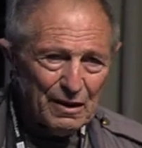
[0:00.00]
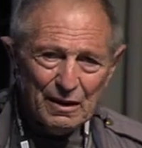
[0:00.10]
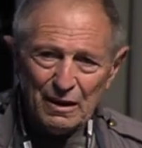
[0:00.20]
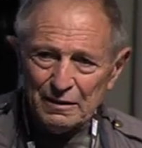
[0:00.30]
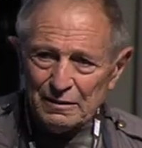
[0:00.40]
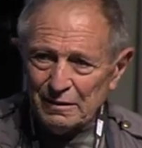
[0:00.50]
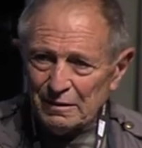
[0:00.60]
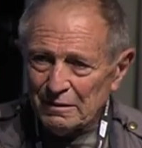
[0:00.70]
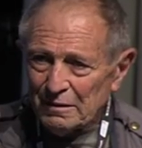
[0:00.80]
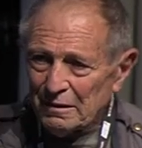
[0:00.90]
and
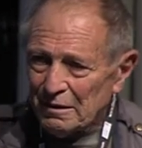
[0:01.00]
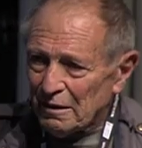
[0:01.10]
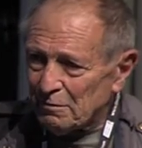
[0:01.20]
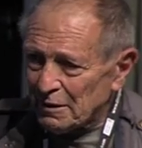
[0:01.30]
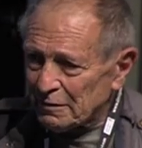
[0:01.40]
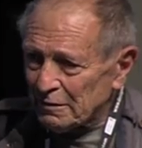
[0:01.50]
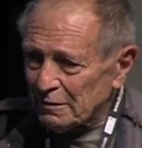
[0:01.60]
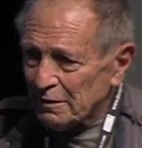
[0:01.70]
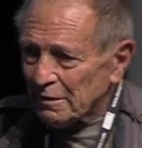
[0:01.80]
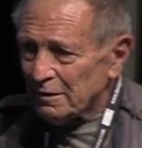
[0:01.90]

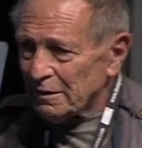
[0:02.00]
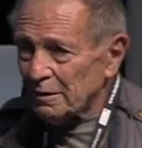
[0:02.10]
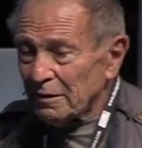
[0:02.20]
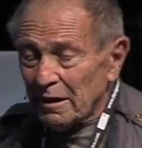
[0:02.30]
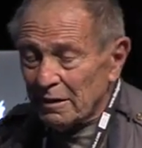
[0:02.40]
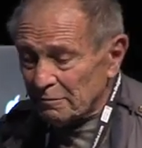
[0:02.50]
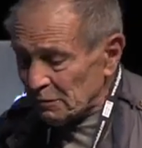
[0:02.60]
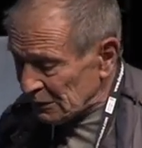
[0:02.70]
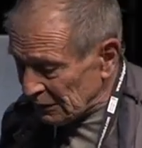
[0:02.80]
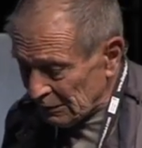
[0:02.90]
and
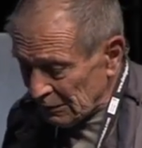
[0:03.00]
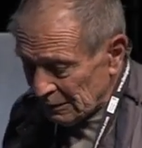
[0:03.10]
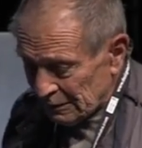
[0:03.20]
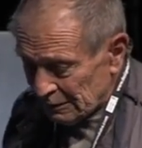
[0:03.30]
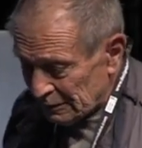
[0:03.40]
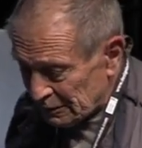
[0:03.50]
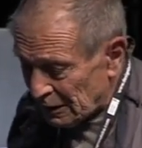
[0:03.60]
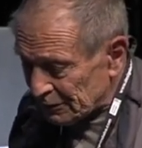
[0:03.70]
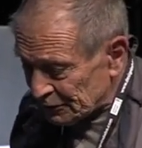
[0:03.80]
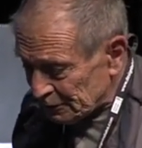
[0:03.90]
particularly in the
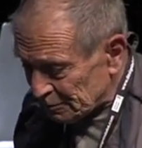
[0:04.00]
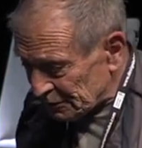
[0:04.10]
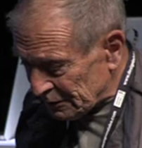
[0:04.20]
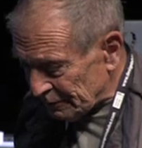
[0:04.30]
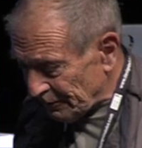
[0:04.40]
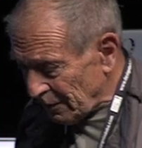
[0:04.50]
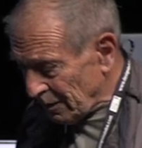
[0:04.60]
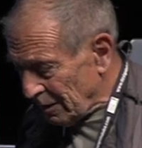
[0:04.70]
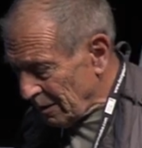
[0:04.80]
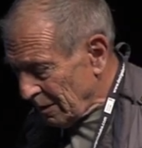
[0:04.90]
townships,
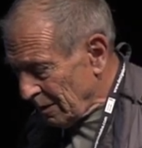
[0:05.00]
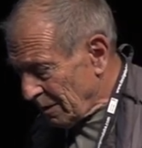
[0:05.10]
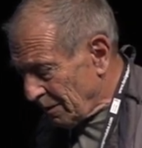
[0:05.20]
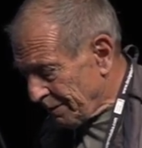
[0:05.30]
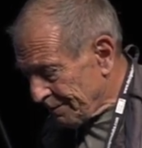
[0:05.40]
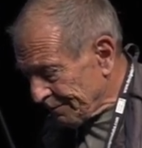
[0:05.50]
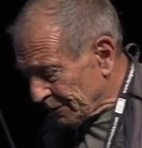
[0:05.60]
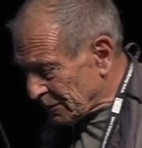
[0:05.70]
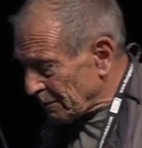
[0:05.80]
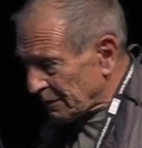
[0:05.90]

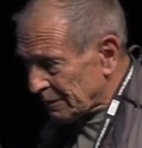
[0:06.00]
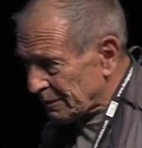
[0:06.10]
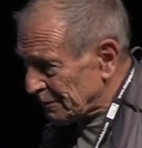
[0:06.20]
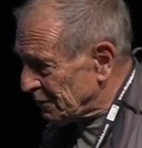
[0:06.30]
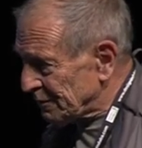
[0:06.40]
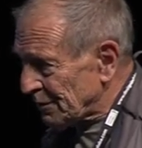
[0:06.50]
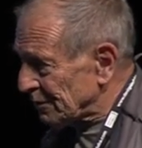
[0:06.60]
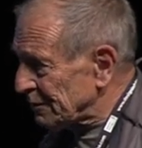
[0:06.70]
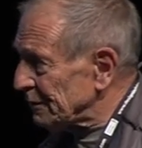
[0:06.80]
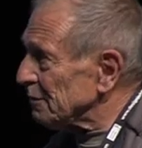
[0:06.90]
something that we've got
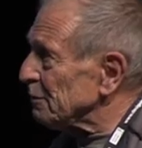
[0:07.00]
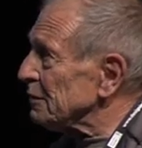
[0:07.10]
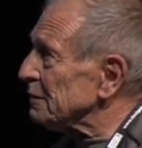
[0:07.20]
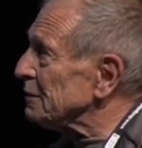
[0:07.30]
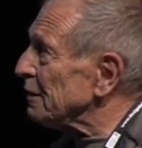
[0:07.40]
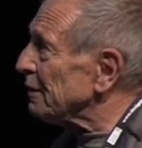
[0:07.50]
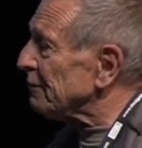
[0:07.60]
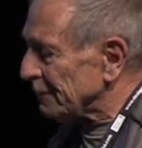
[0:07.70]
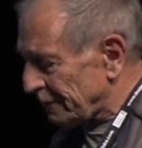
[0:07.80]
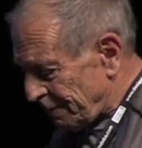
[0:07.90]
to deal with in South
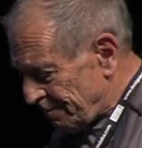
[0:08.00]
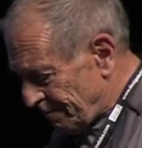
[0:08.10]
Africa.